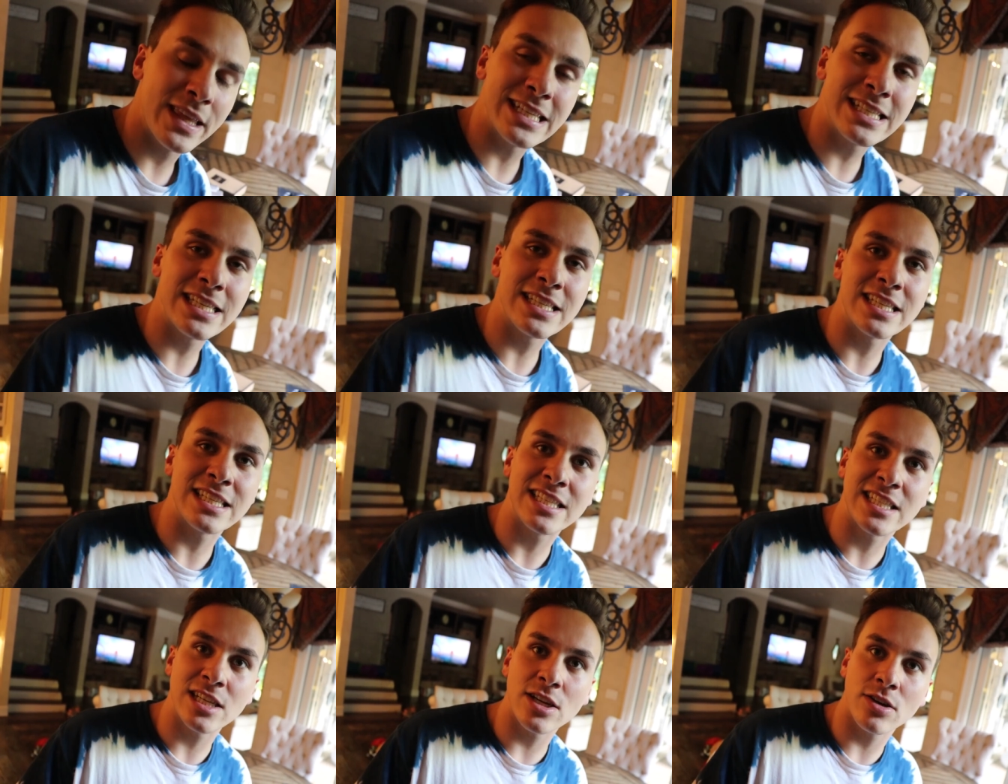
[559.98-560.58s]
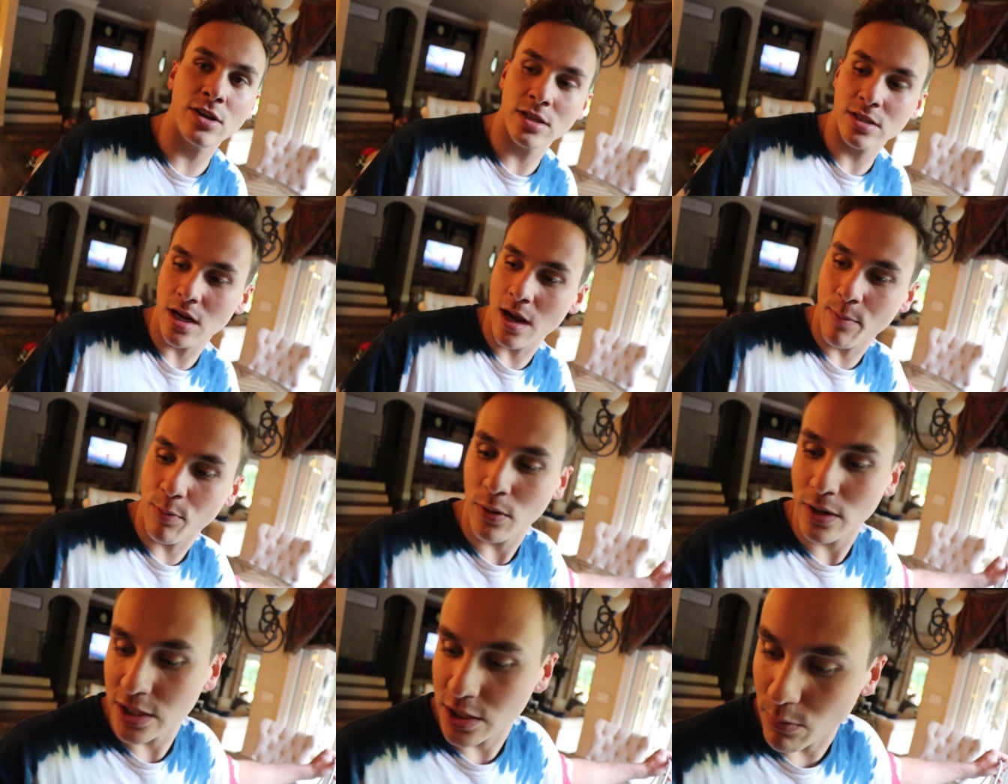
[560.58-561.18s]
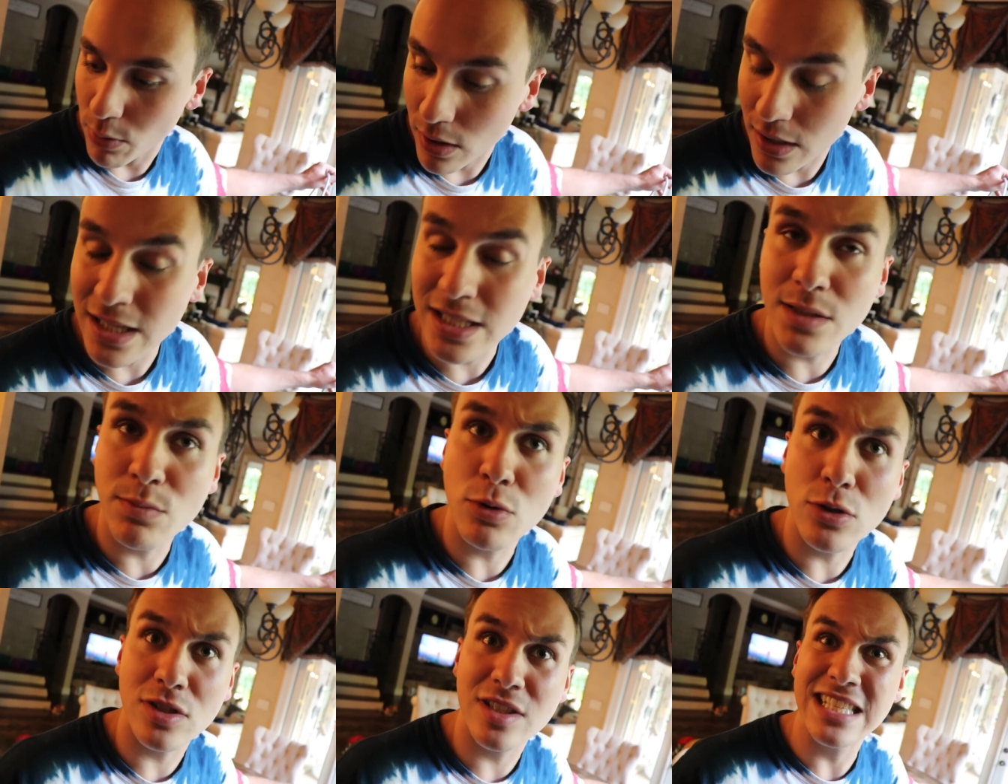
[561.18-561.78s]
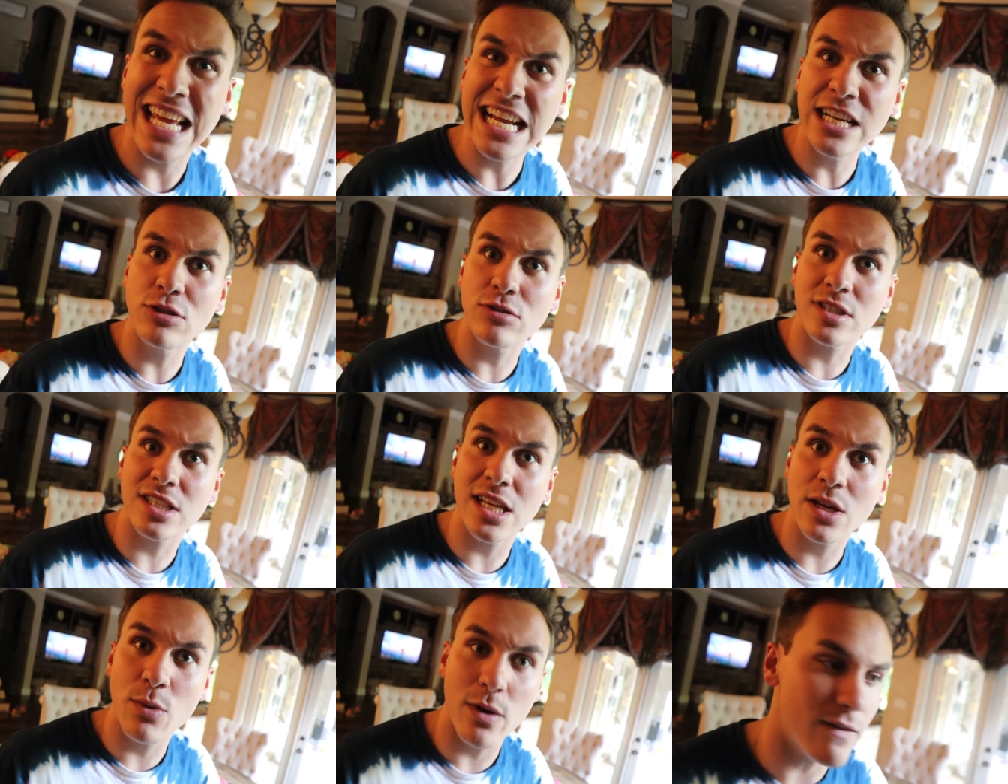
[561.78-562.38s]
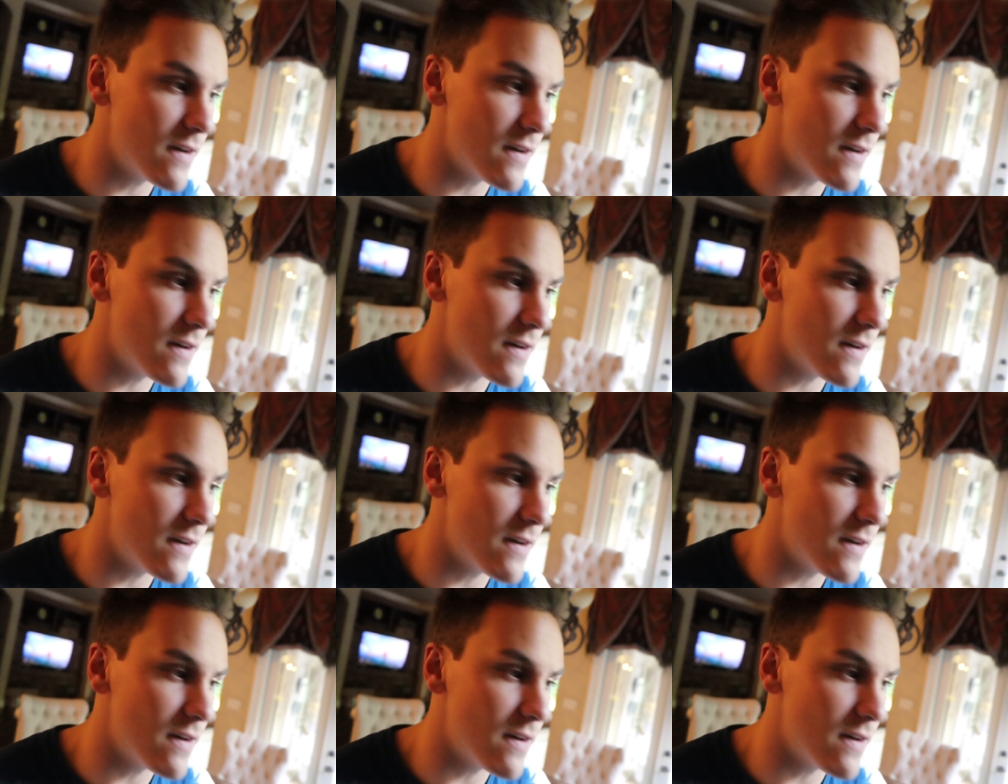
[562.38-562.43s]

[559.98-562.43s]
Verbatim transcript: This is a serious operation, Barney. This is the most dangerous thing